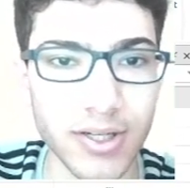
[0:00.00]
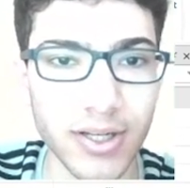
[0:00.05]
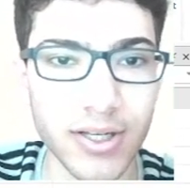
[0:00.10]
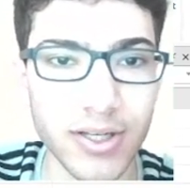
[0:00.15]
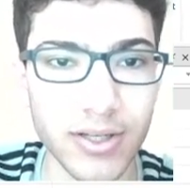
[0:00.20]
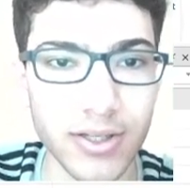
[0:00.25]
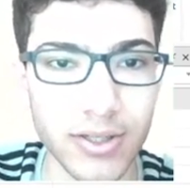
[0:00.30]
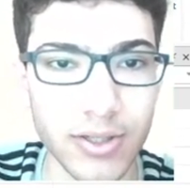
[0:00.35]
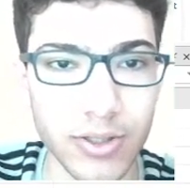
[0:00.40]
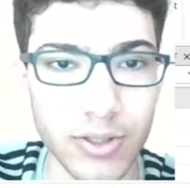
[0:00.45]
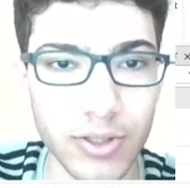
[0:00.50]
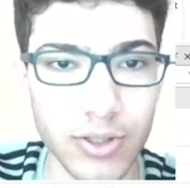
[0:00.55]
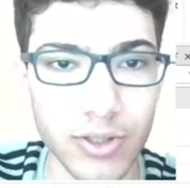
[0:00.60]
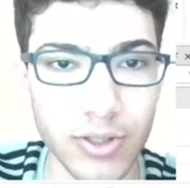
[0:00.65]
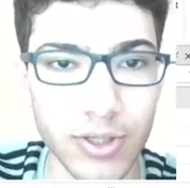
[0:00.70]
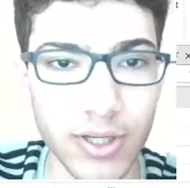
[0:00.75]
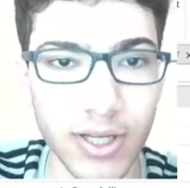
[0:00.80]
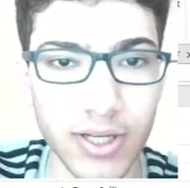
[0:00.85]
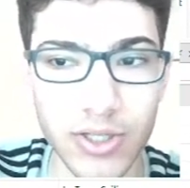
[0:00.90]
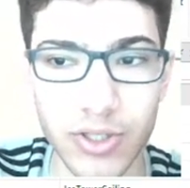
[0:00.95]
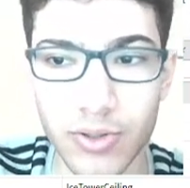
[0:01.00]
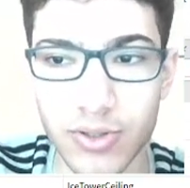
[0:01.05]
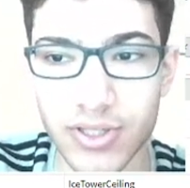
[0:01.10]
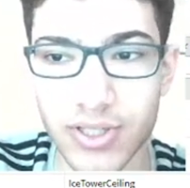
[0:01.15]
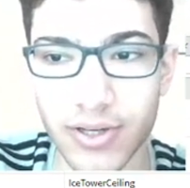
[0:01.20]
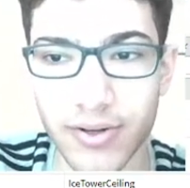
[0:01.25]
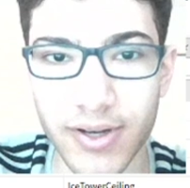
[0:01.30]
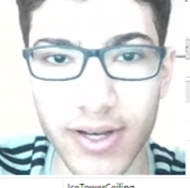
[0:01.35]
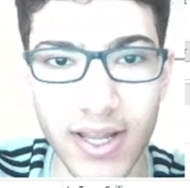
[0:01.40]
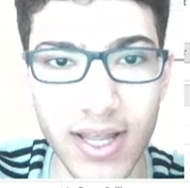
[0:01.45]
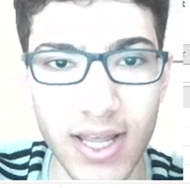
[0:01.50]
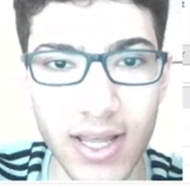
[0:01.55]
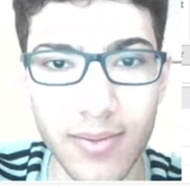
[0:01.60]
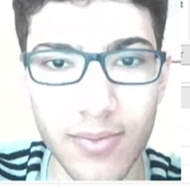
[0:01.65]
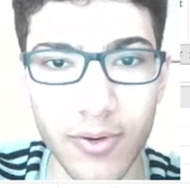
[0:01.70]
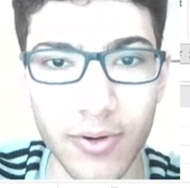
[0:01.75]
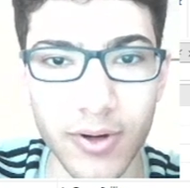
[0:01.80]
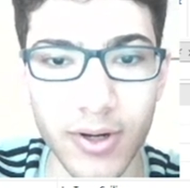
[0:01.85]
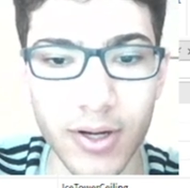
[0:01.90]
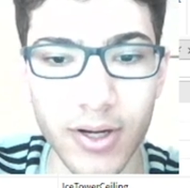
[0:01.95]
You can choose their name,
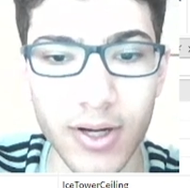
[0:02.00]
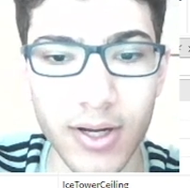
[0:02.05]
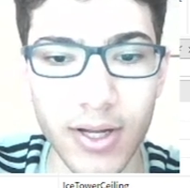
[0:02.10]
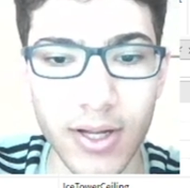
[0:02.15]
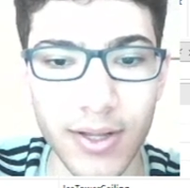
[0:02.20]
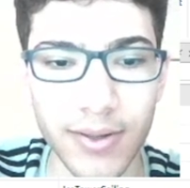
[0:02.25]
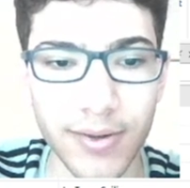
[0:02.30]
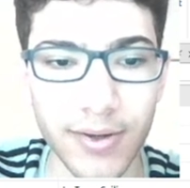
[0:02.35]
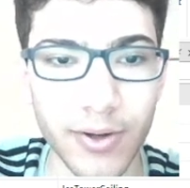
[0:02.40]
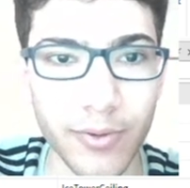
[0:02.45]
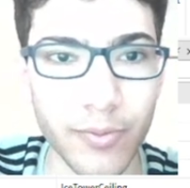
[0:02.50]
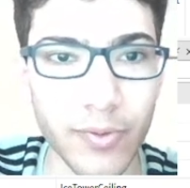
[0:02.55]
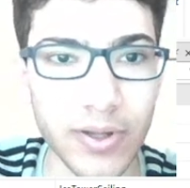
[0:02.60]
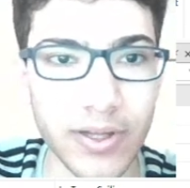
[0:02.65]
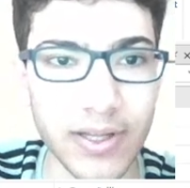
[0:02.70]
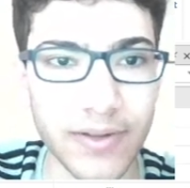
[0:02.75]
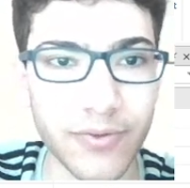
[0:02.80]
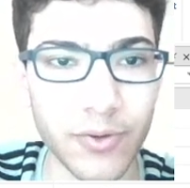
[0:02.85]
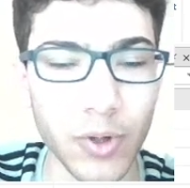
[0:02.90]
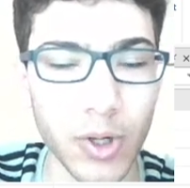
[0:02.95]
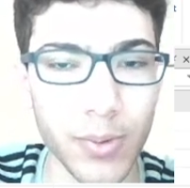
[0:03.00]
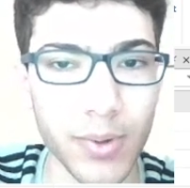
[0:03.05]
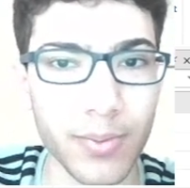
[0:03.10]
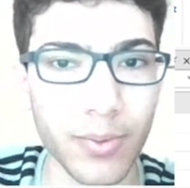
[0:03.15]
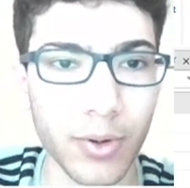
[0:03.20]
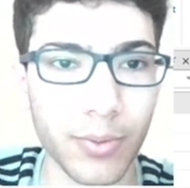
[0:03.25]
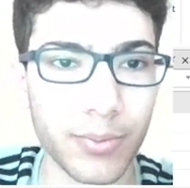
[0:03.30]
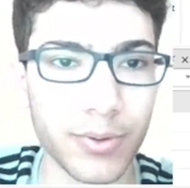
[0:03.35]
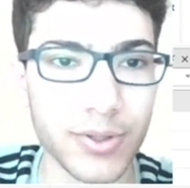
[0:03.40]
or they're really, if you want to be more